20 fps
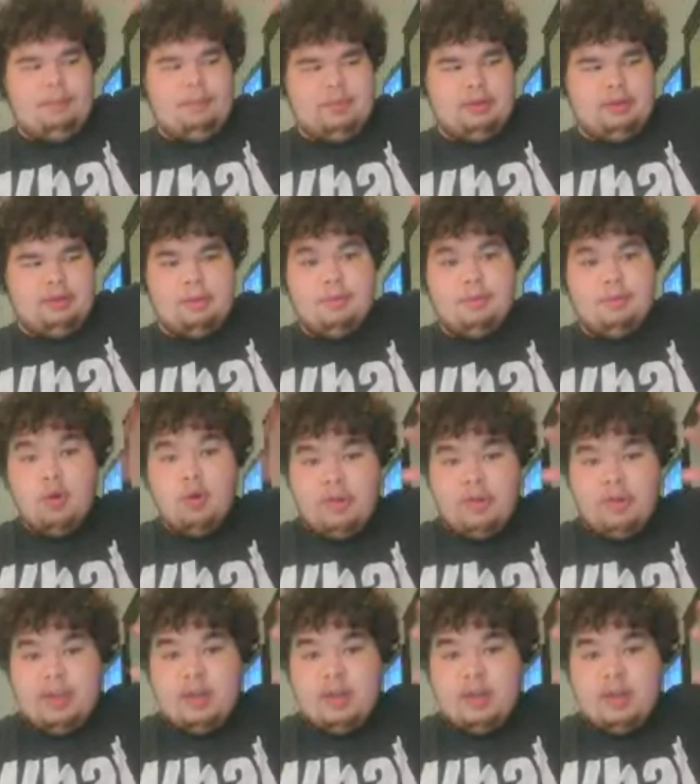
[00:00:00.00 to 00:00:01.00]
The
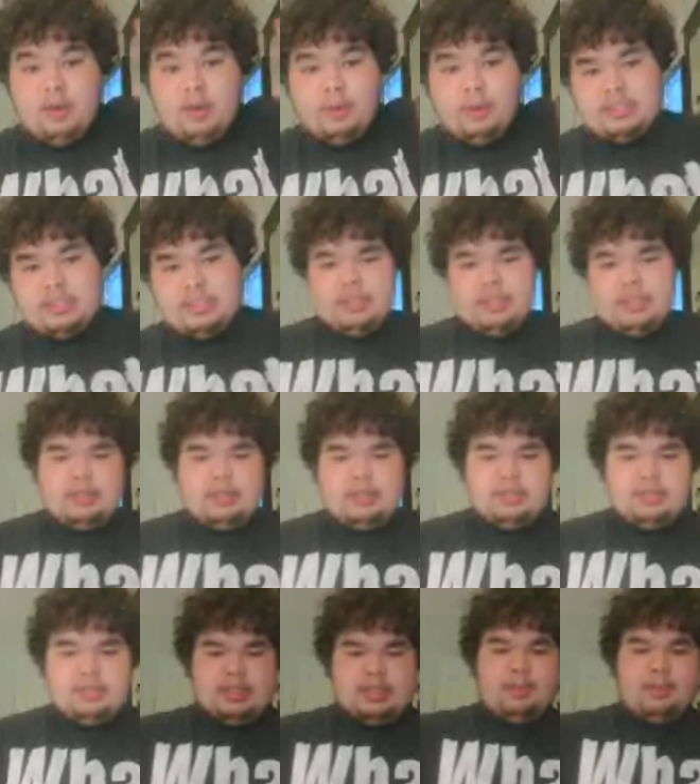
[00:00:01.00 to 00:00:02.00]
movie, which is, like,
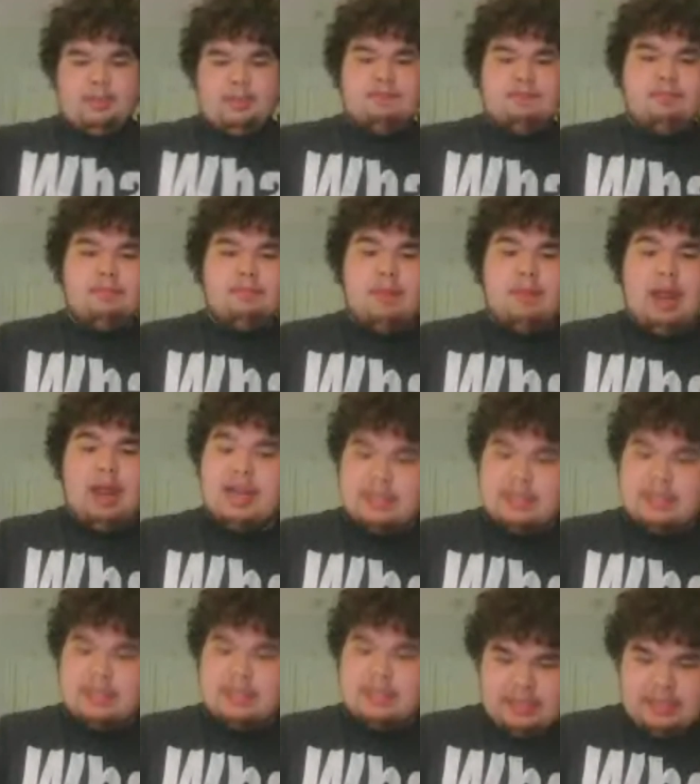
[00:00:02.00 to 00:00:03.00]
just
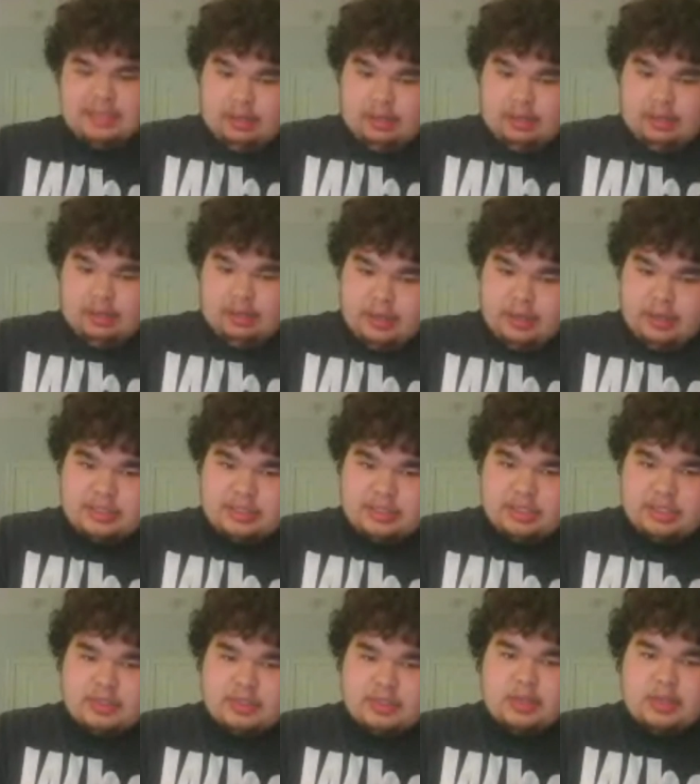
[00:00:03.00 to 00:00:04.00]
amazing. It's
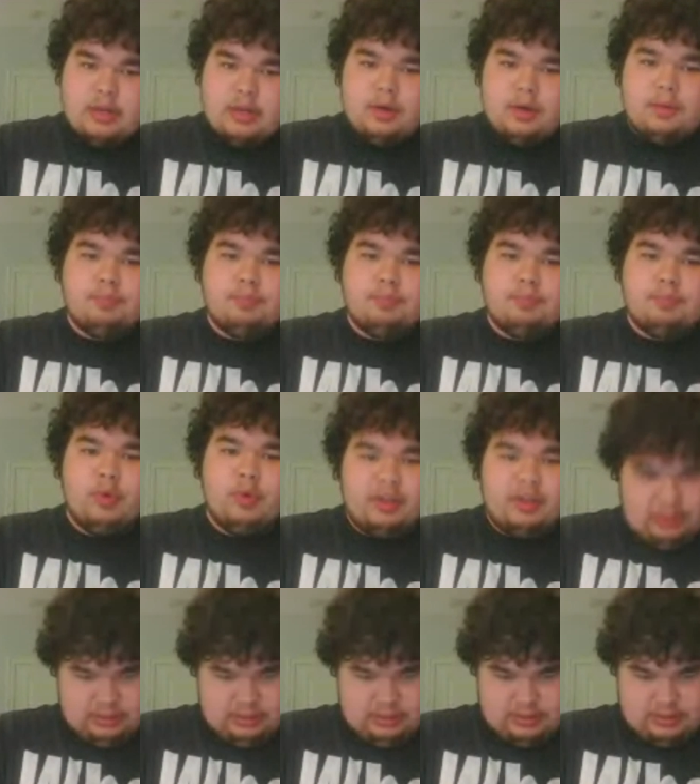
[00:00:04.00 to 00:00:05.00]
just
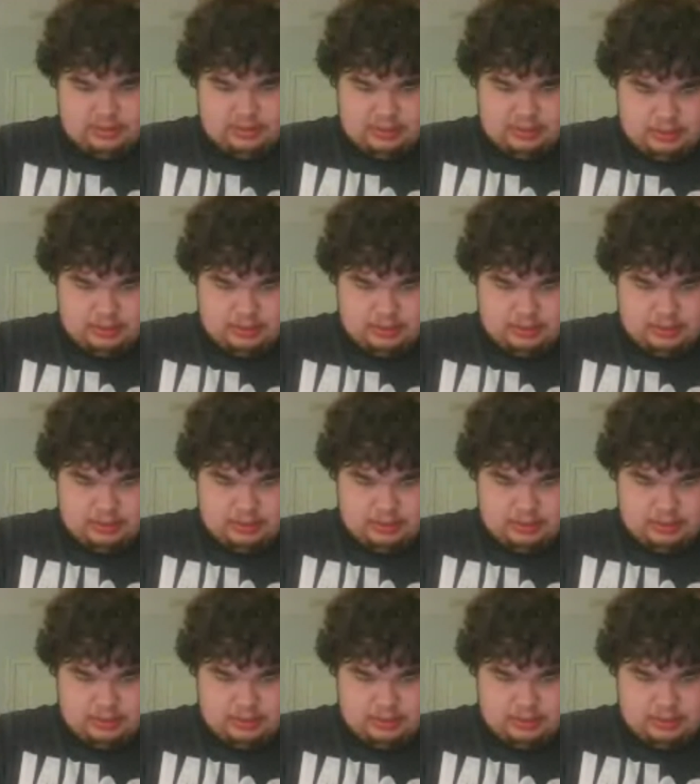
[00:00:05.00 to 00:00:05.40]
brilliant